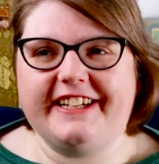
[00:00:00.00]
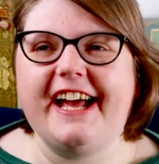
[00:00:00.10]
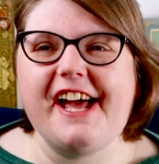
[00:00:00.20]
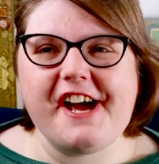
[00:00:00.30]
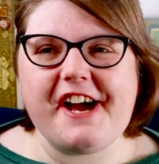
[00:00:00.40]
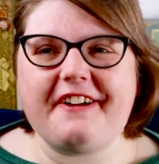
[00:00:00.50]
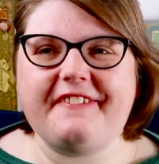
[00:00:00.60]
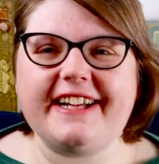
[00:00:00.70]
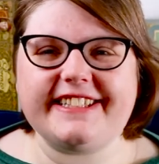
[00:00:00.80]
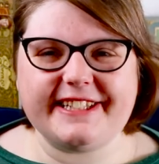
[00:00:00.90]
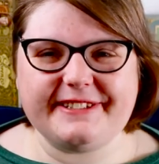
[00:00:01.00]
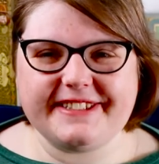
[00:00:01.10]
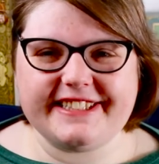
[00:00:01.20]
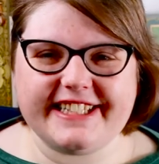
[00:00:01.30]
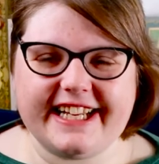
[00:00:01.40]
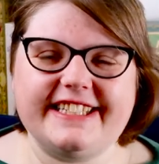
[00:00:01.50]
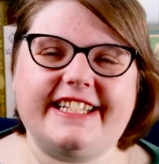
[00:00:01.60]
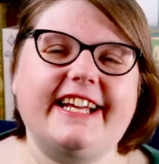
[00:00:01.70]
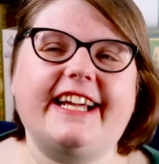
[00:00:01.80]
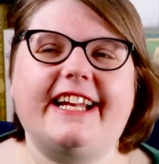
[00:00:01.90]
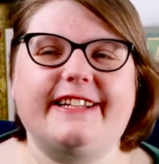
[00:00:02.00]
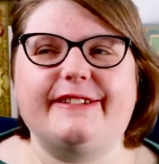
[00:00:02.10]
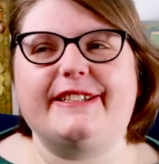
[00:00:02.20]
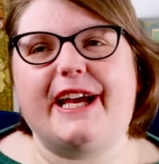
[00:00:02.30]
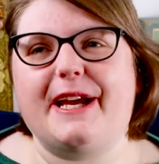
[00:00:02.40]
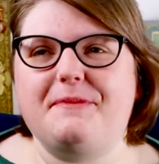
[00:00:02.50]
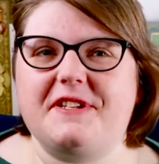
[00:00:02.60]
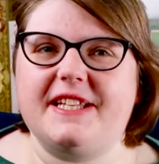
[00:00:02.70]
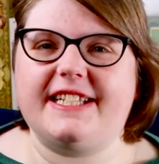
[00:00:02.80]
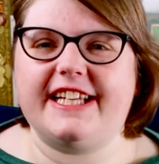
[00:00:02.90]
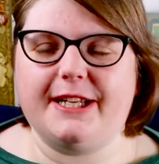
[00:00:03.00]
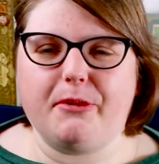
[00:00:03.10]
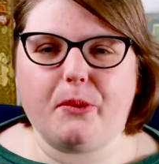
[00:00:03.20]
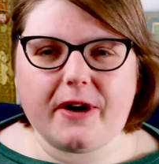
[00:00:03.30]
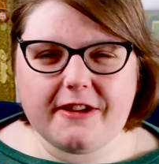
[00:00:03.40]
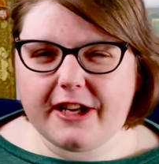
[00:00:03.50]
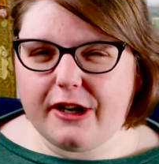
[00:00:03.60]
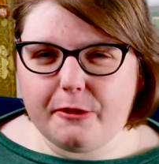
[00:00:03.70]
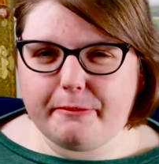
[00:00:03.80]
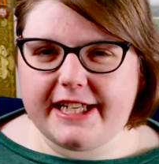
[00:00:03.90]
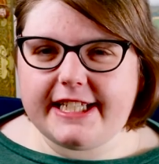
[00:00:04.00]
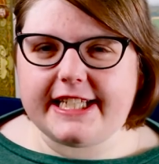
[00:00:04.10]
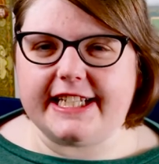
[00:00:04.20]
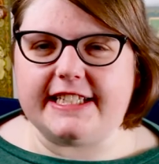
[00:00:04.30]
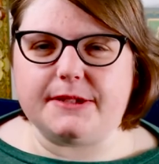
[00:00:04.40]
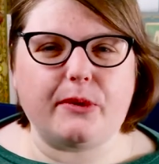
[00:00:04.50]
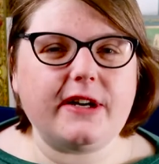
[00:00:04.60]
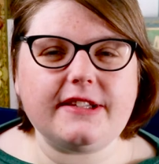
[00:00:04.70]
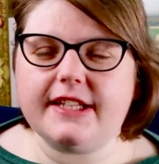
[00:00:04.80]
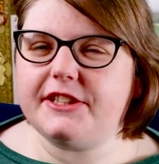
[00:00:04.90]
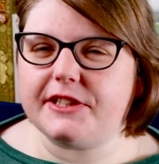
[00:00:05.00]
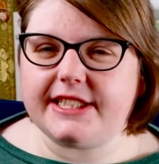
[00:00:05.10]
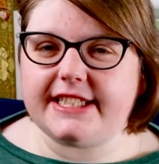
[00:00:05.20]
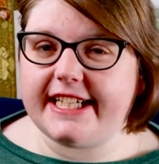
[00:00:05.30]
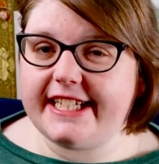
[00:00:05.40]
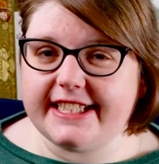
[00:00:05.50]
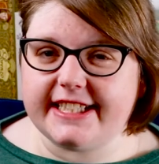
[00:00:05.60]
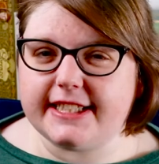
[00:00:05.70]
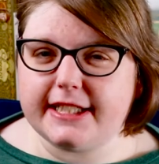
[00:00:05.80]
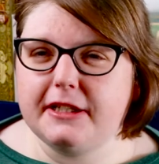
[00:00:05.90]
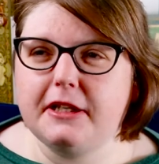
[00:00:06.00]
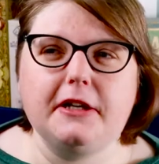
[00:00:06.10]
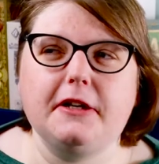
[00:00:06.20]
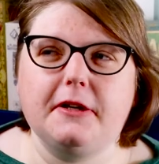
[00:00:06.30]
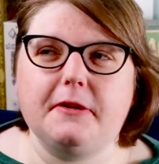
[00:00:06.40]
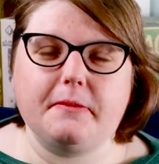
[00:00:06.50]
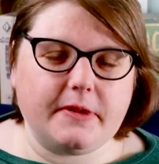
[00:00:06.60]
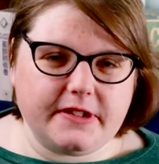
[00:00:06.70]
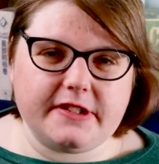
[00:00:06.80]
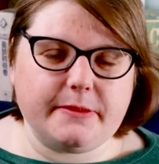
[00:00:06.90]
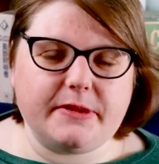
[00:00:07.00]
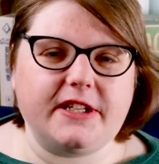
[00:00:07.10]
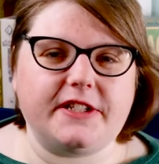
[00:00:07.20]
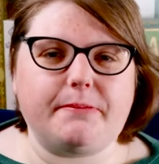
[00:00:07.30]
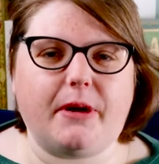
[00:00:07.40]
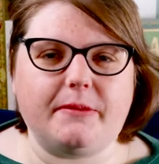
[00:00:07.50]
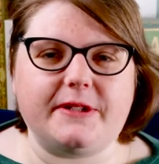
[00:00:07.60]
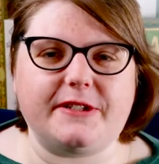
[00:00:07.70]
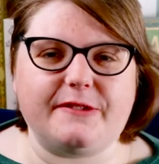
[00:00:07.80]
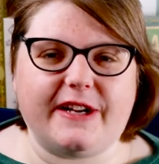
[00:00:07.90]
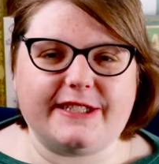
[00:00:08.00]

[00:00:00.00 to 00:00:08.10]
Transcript: it makes no sense. I get it, there's games in the tin, but why are they called mint tins? Why aren't they just tins? It's something I should, probably should have